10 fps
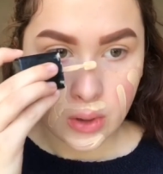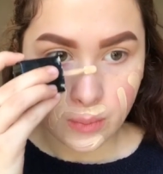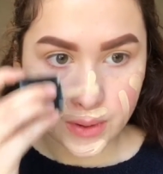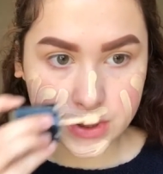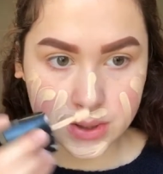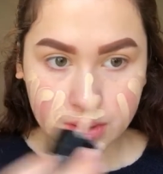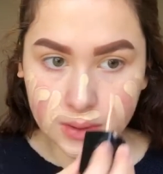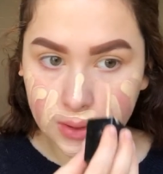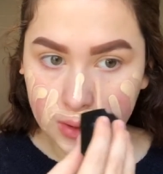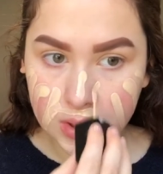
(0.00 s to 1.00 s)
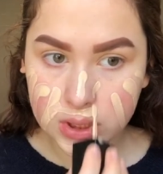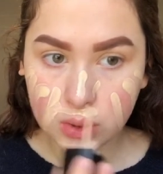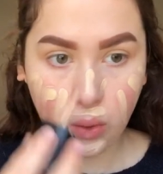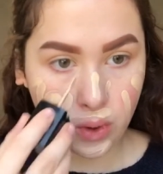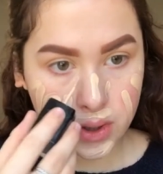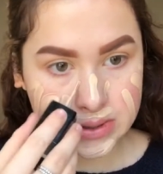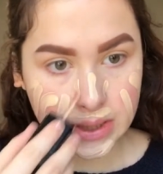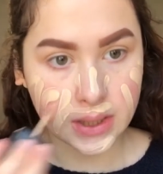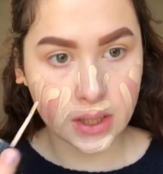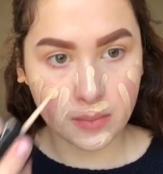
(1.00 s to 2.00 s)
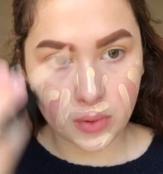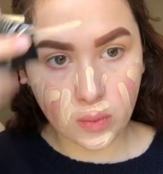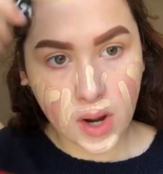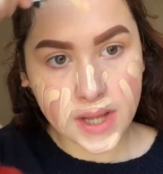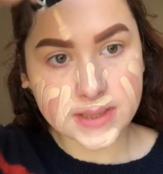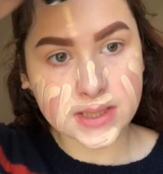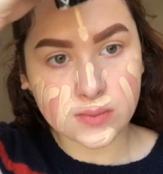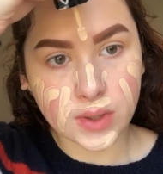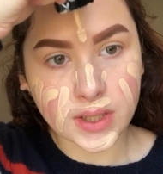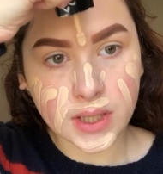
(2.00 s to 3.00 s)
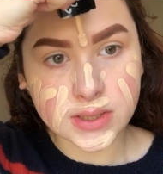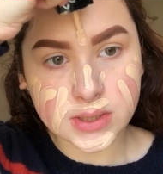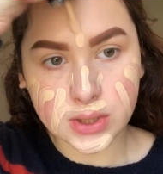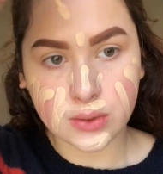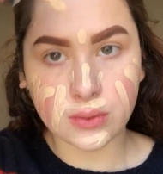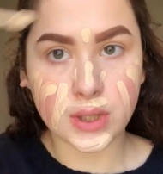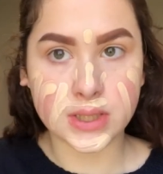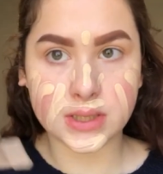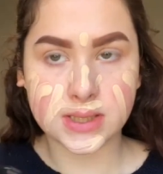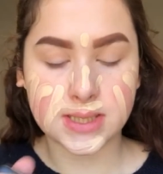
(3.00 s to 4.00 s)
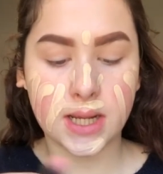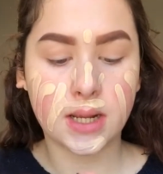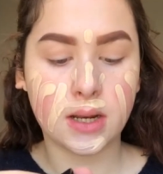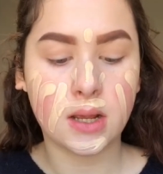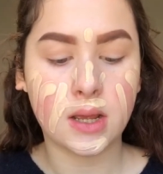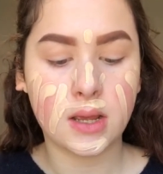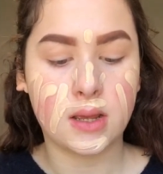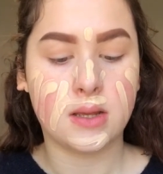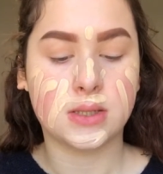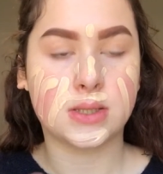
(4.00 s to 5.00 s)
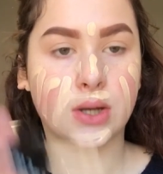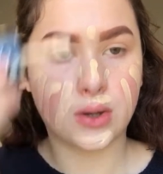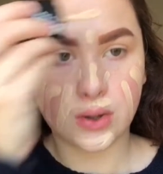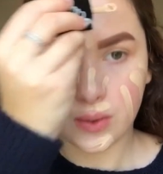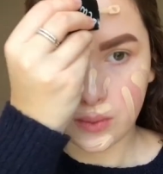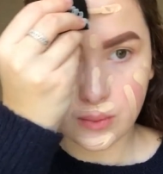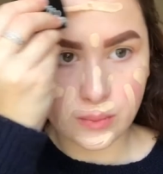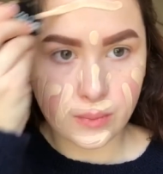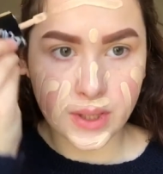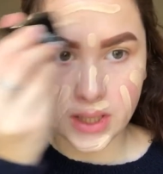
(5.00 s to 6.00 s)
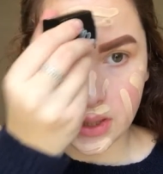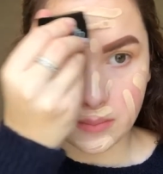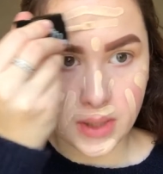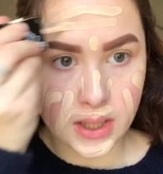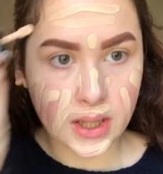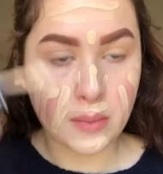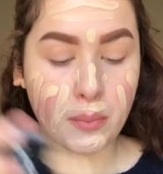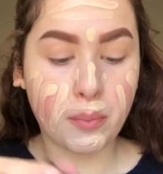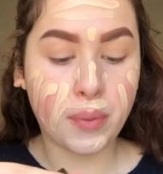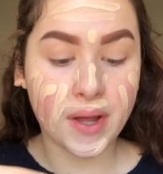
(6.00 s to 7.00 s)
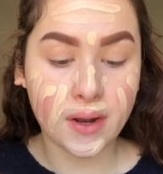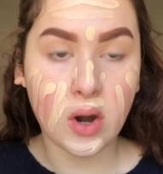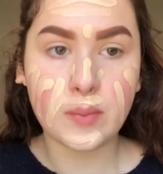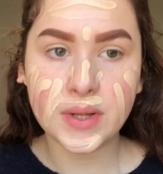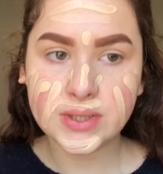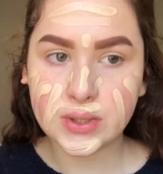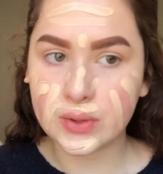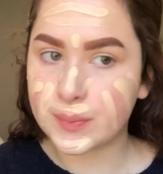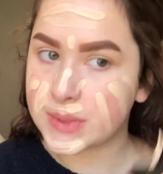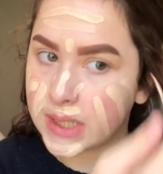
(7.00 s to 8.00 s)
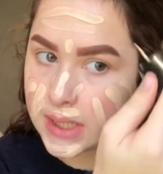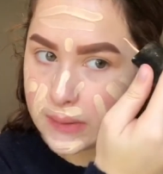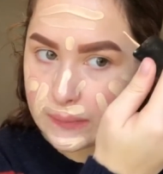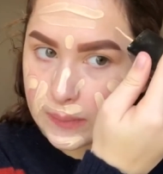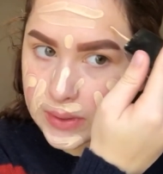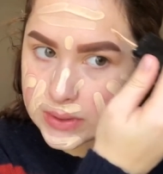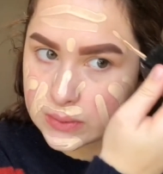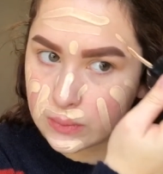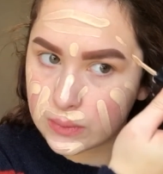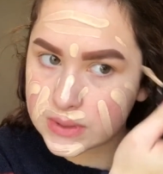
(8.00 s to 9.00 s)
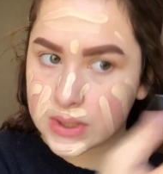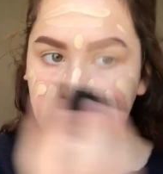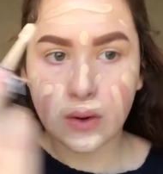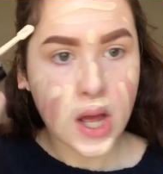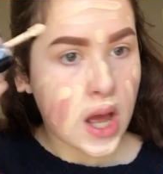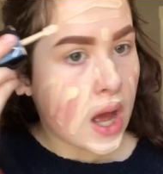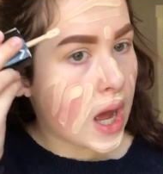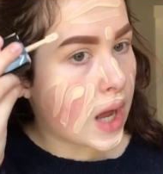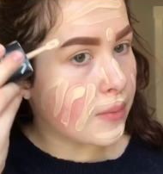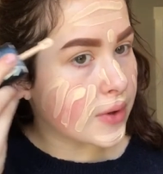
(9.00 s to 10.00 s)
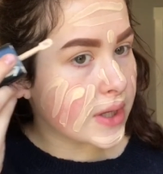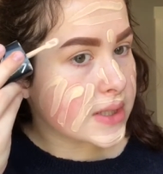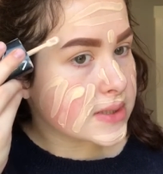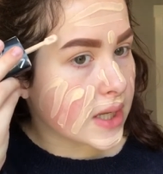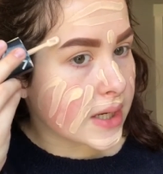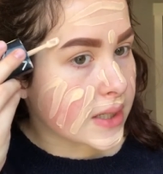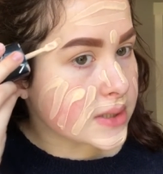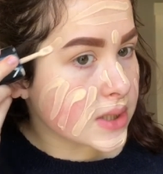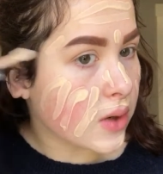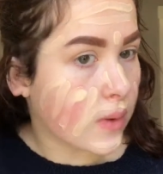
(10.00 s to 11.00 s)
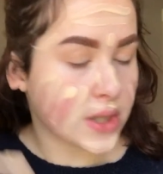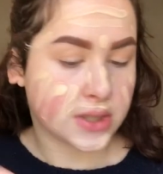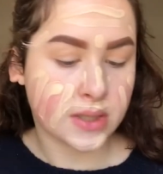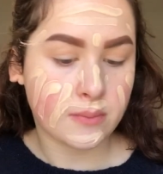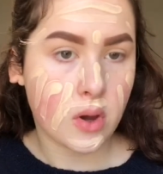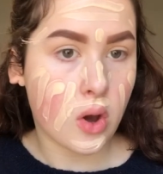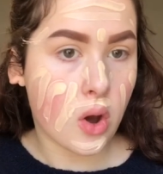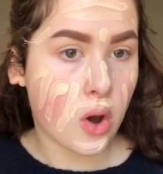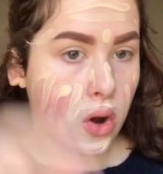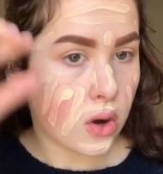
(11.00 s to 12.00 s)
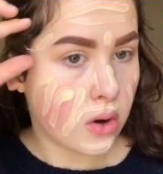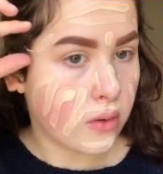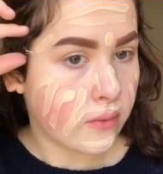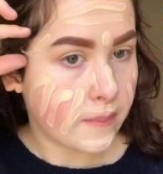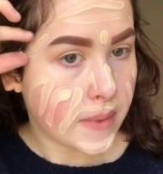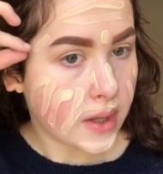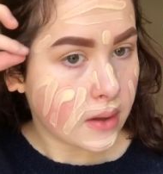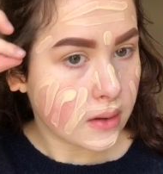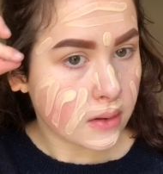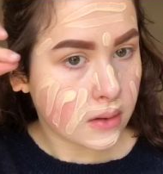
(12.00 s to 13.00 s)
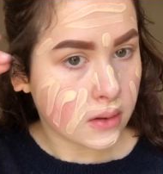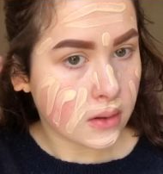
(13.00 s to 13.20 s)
which your scores, like number-wise, is what gets you into state. So we didn't make it, but our mixed group did from our school, so I'm really excited to go watch them. Oh man,